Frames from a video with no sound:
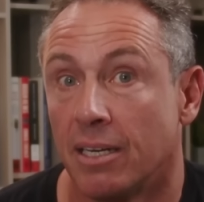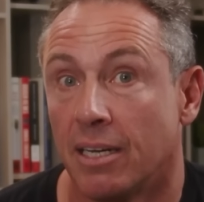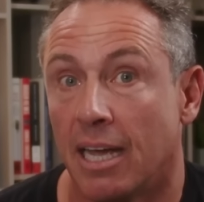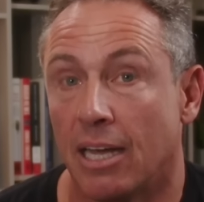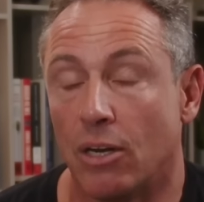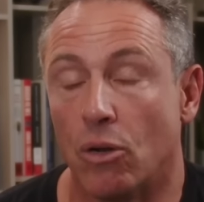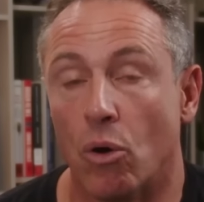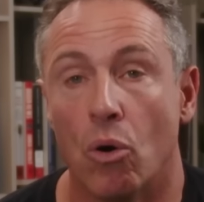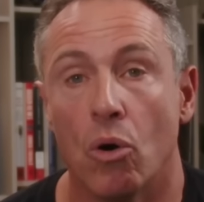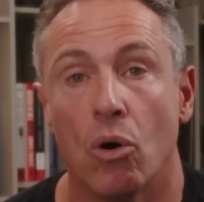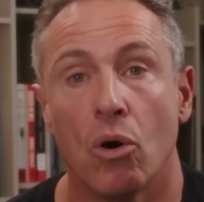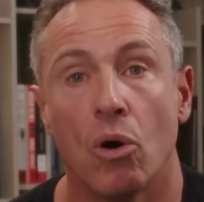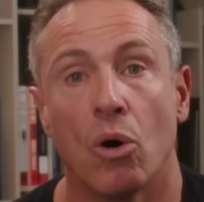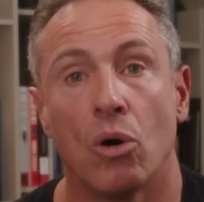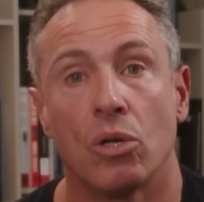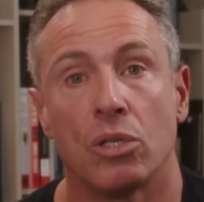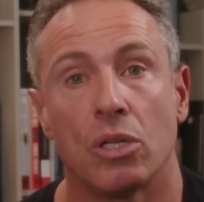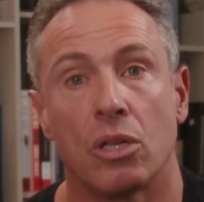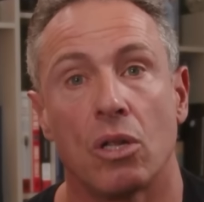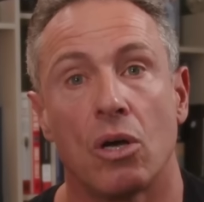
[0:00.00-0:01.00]
And
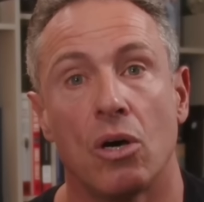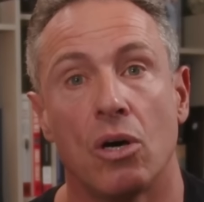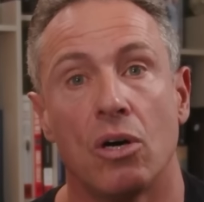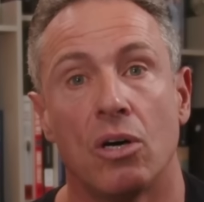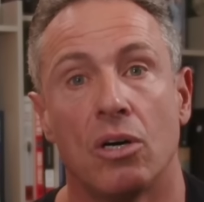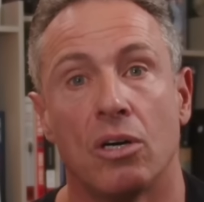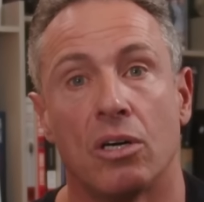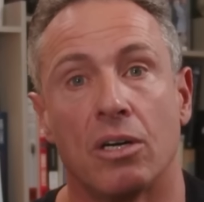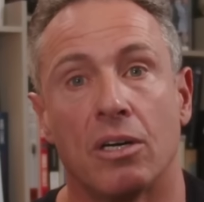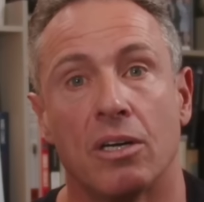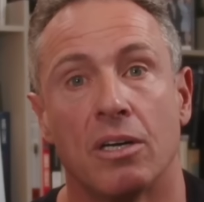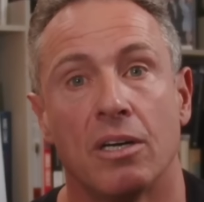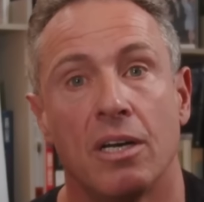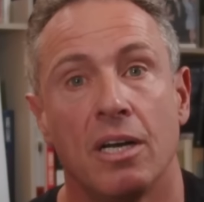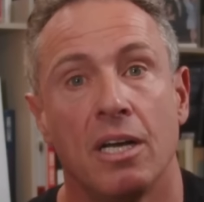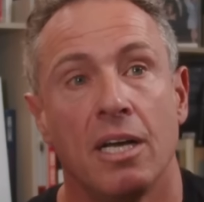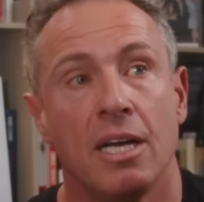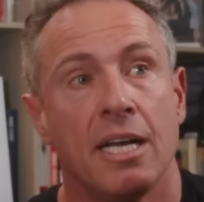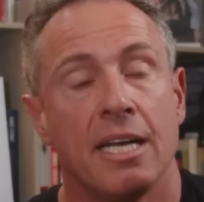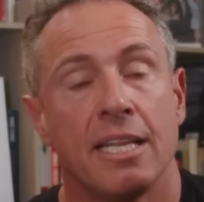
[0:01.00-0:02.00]
all along,
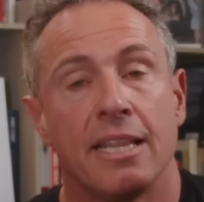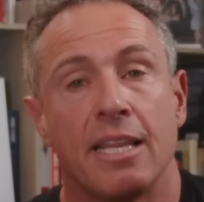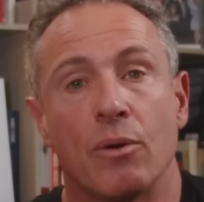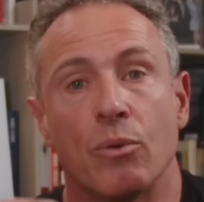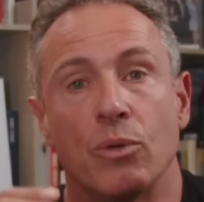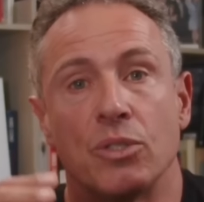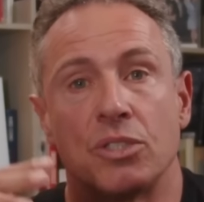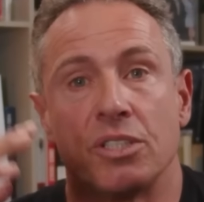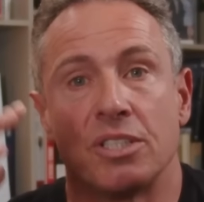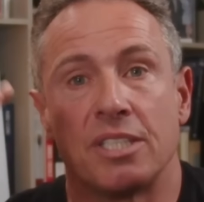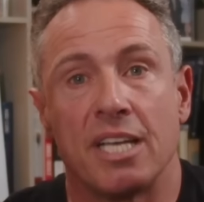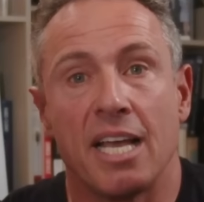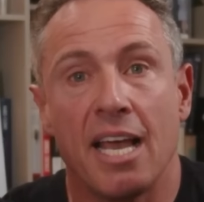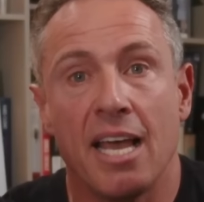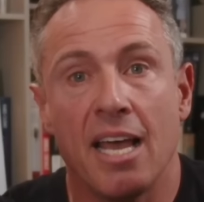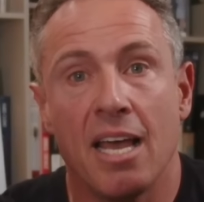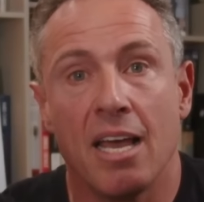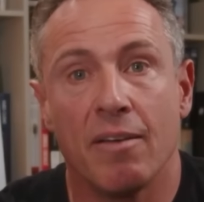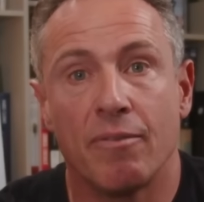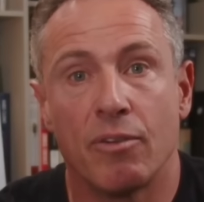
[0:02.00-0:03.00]
there was this
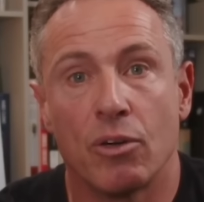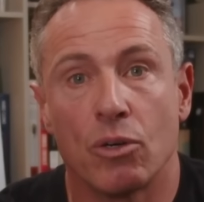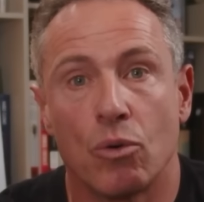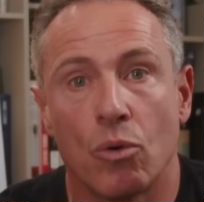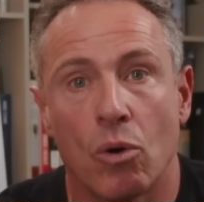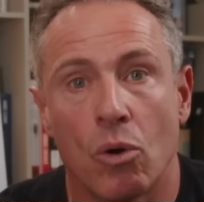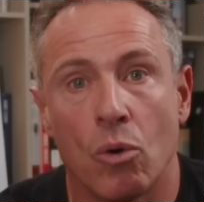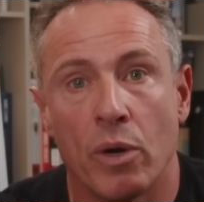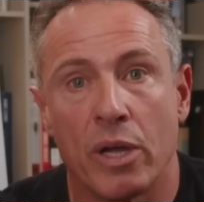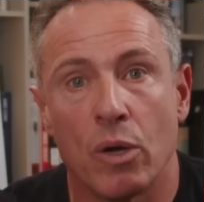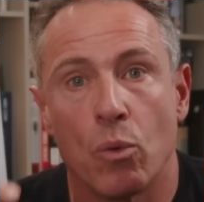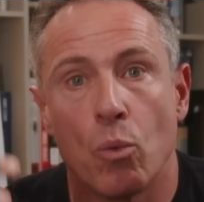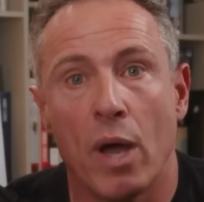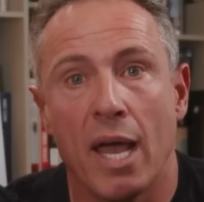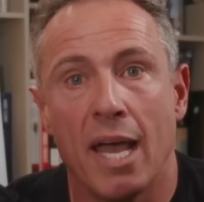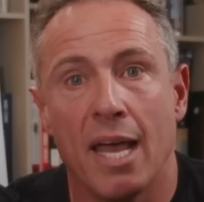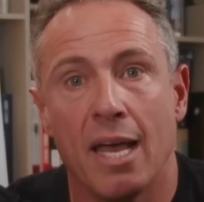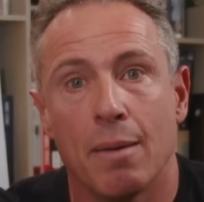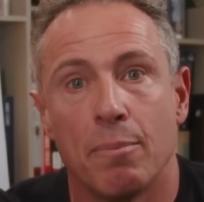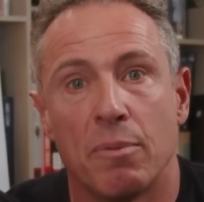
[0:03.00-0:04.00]
ever-growing
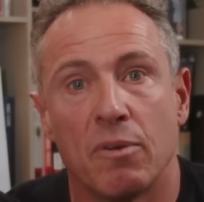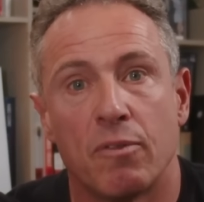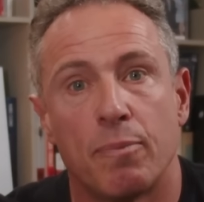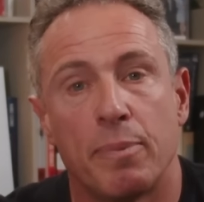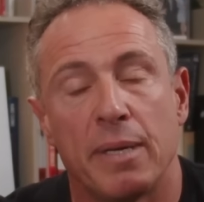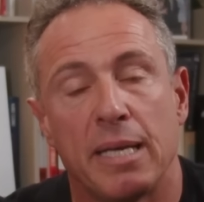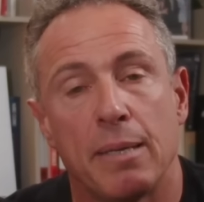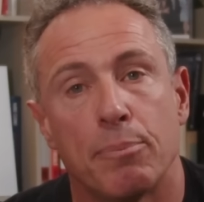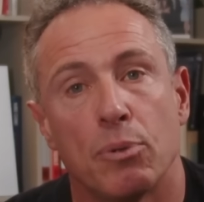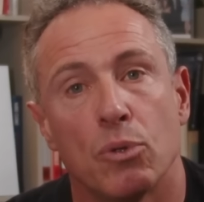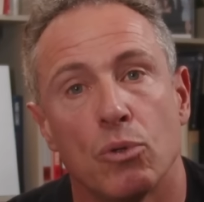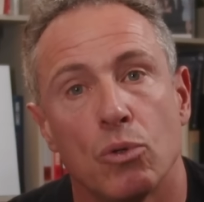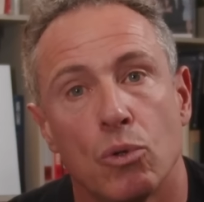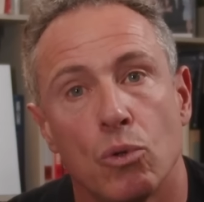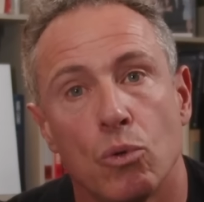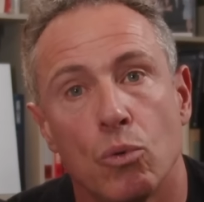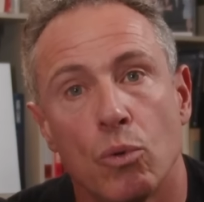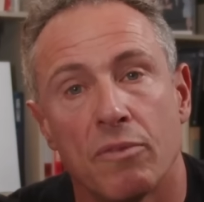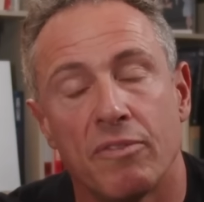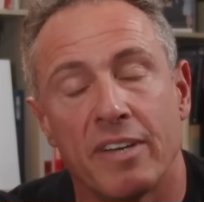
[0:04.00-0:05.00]
web of people
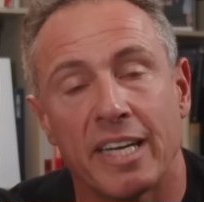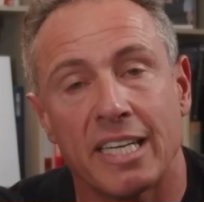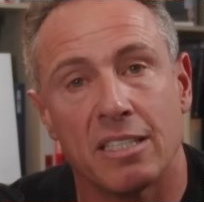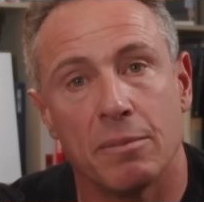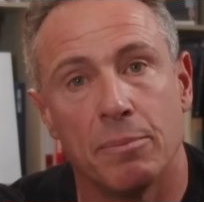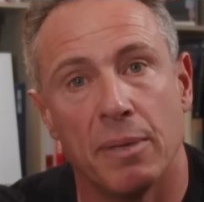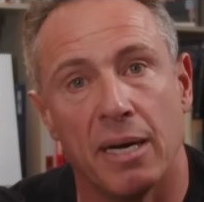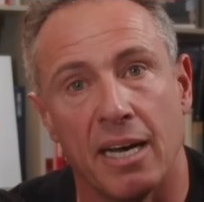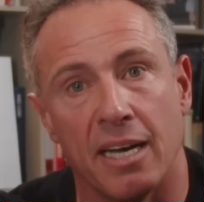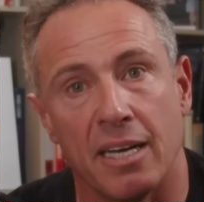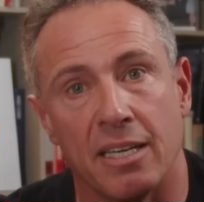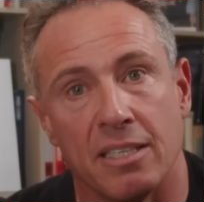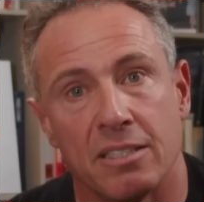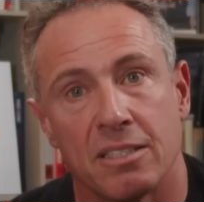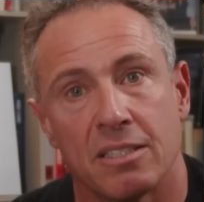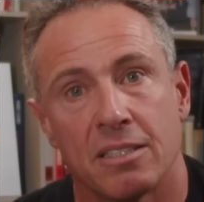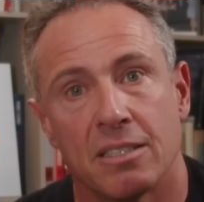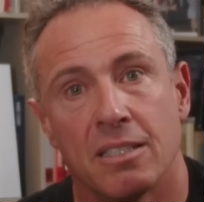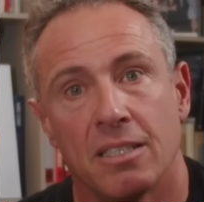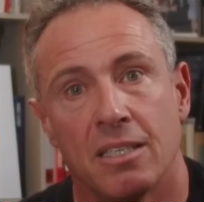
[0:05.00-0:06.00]
who were
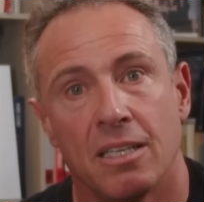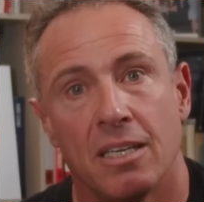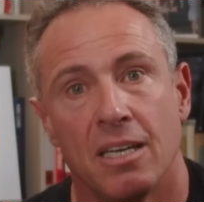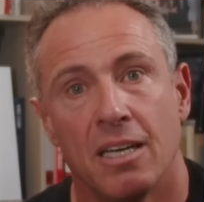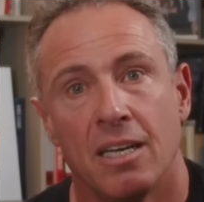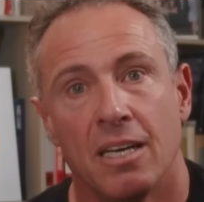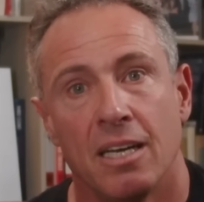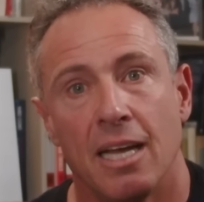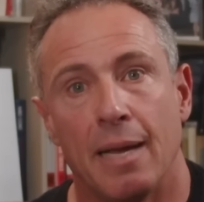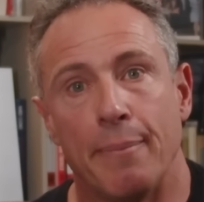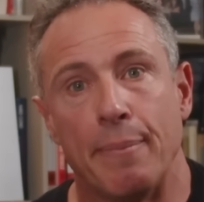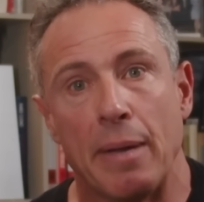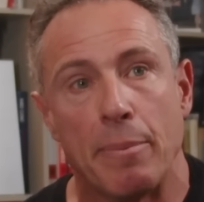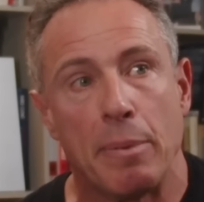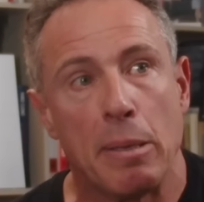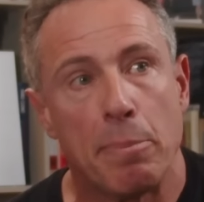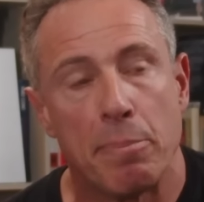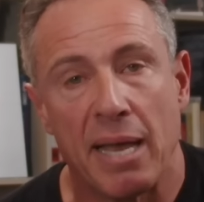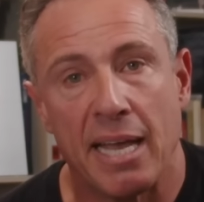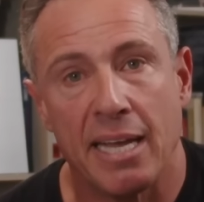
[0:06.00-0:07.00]
victimized and
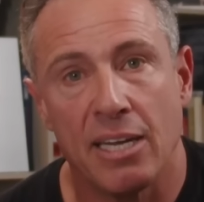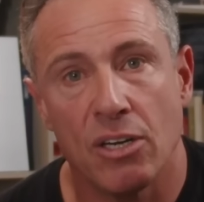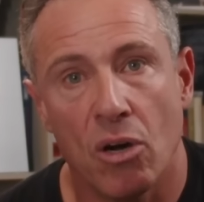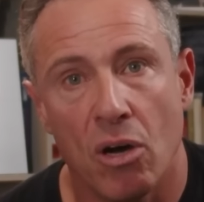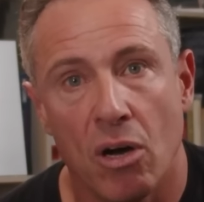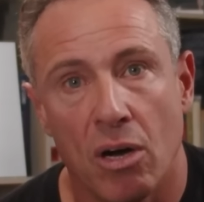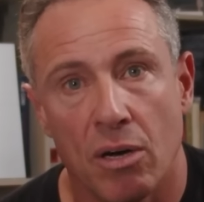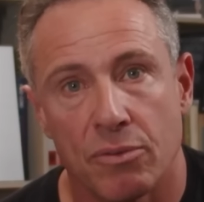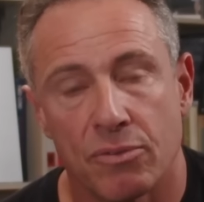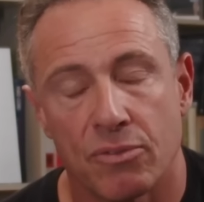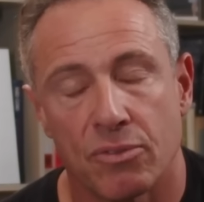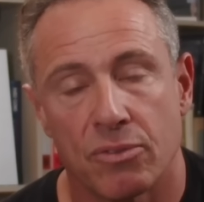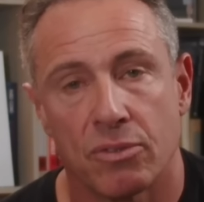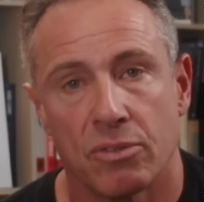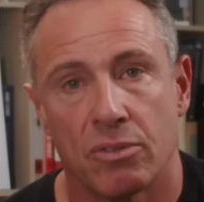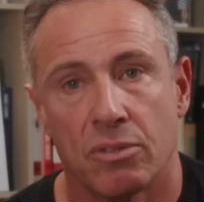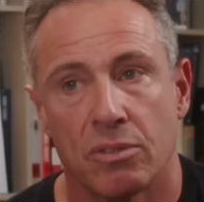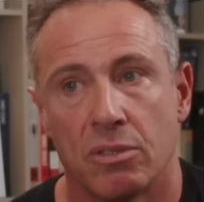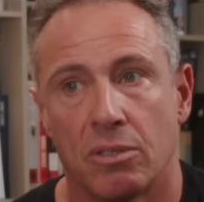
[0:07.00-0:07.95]
maybe paid off.